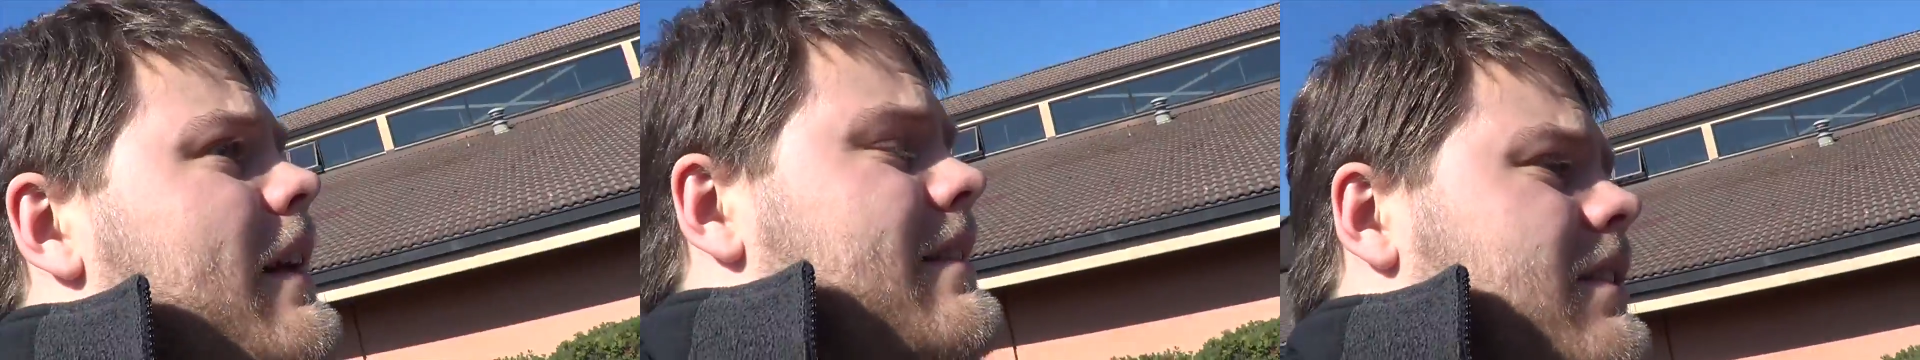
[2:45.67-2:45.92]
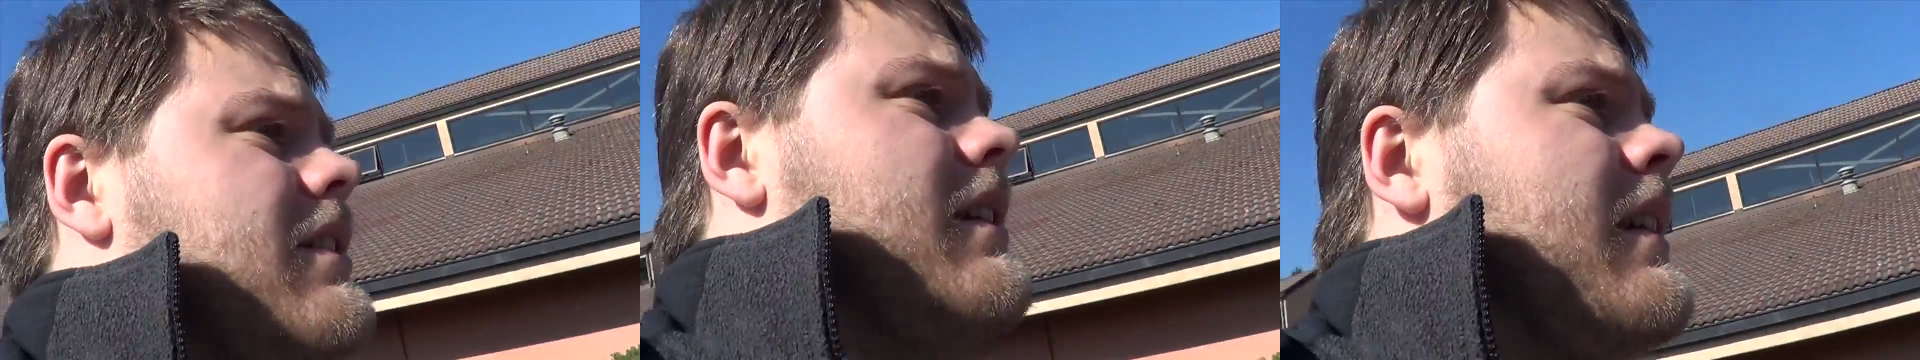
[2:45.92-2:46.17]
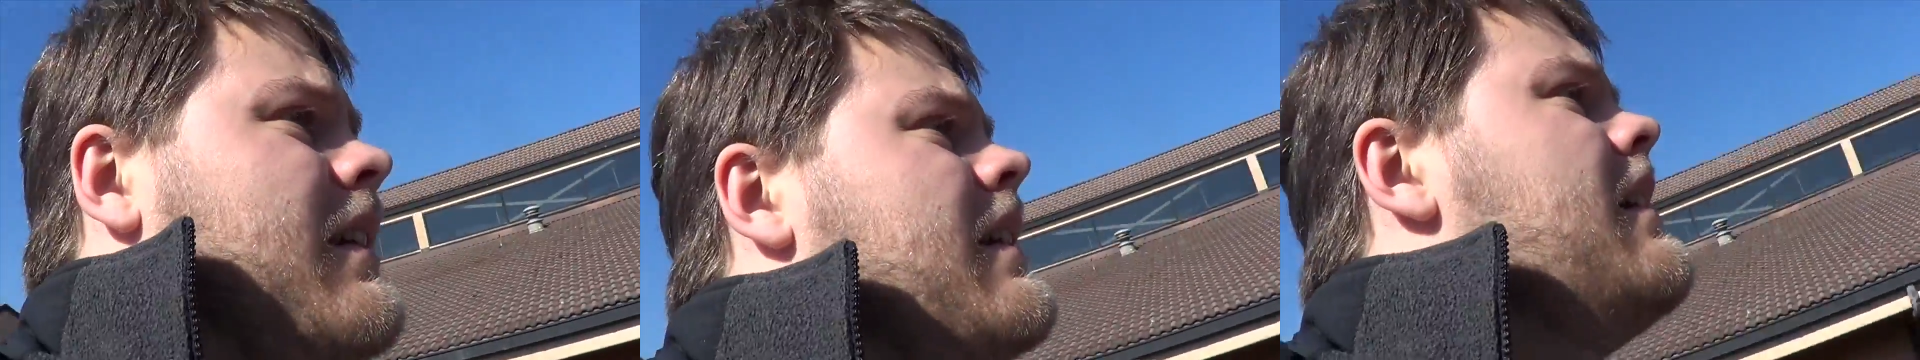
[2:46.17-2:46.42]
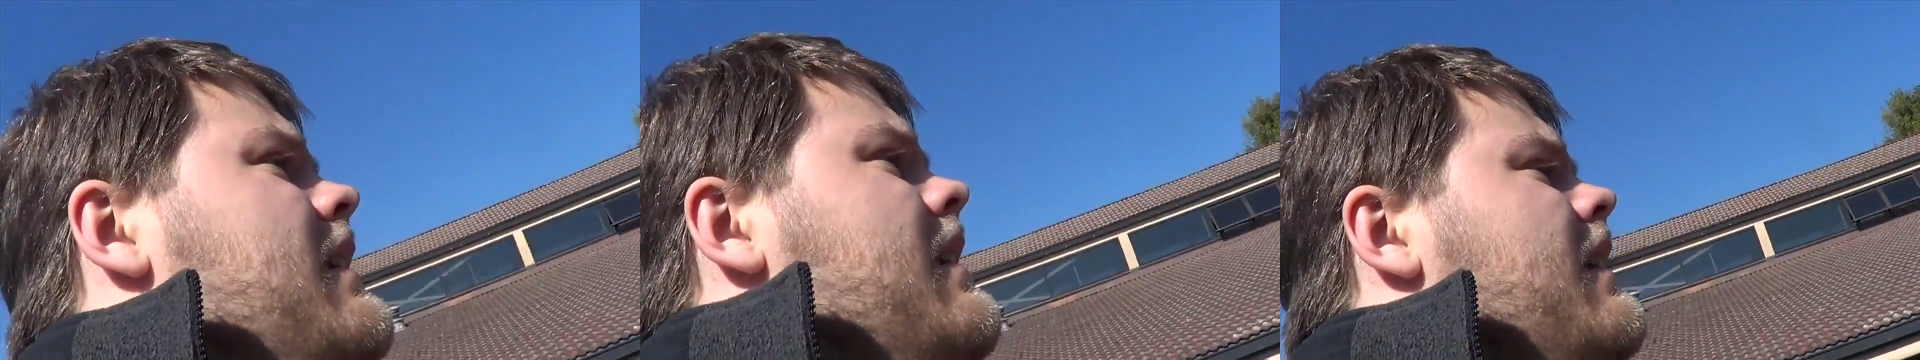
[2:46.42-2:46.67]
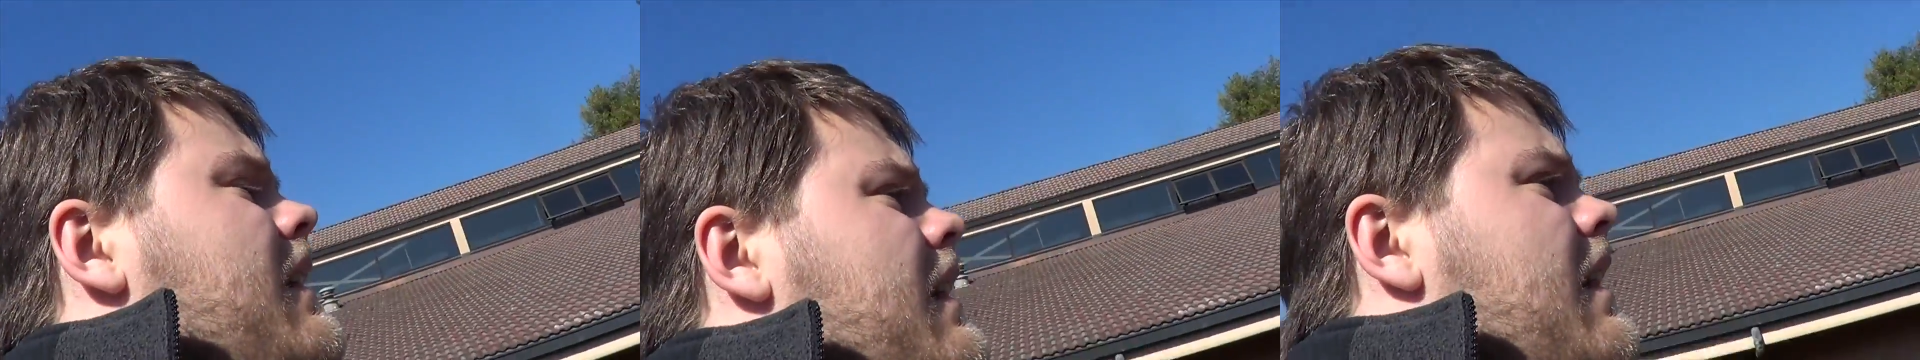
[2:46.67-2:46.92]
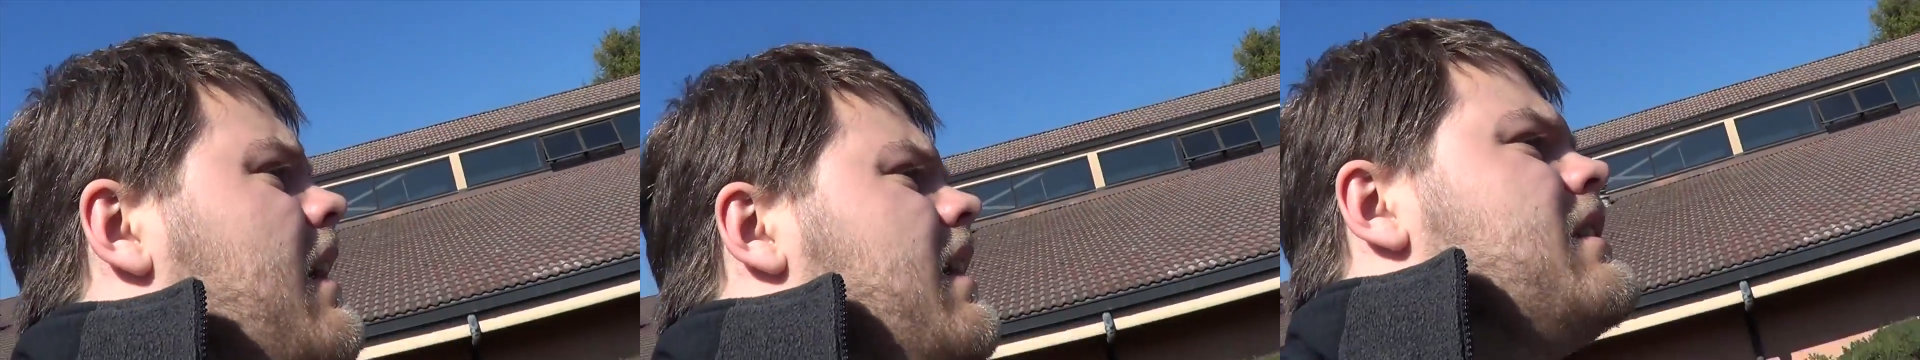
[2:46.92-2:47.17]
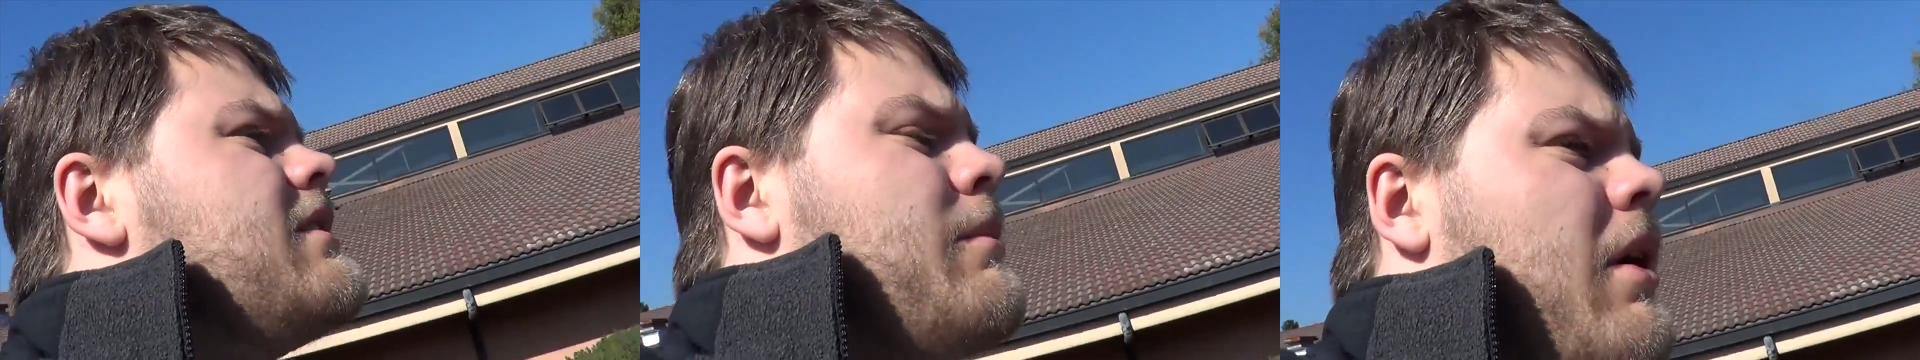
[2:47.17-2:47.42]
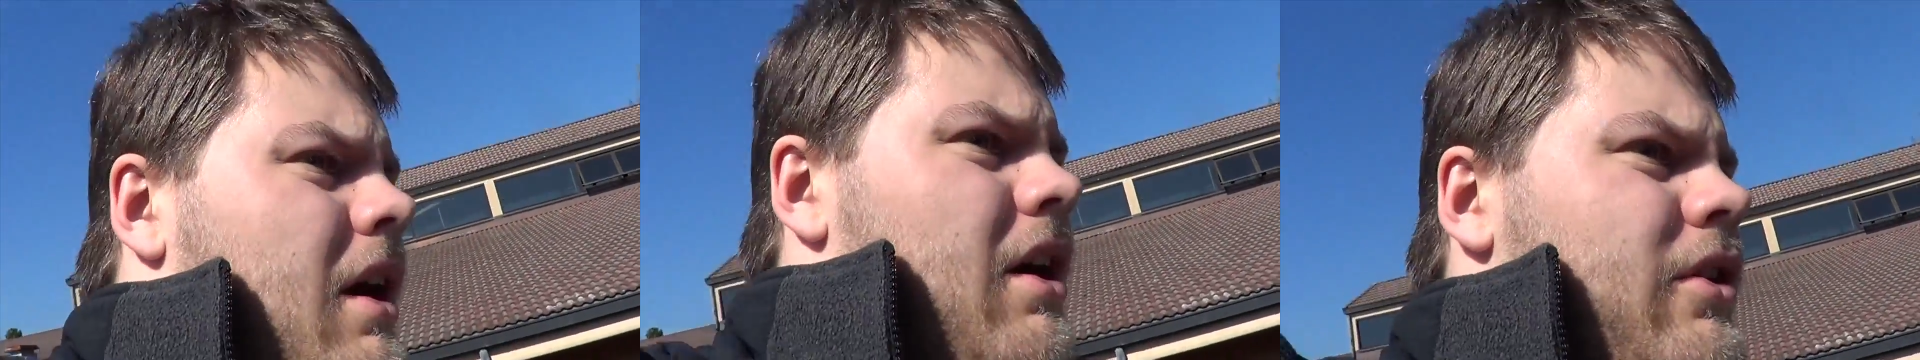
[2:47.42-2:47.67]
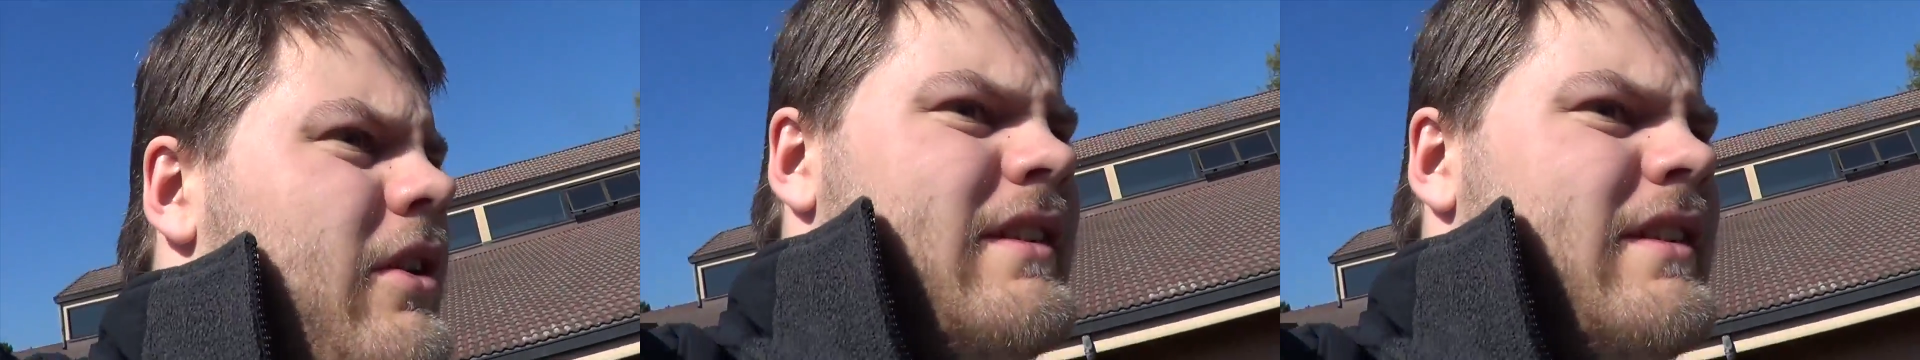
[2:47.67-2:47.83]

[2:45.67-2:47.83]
that's good. Tomorrow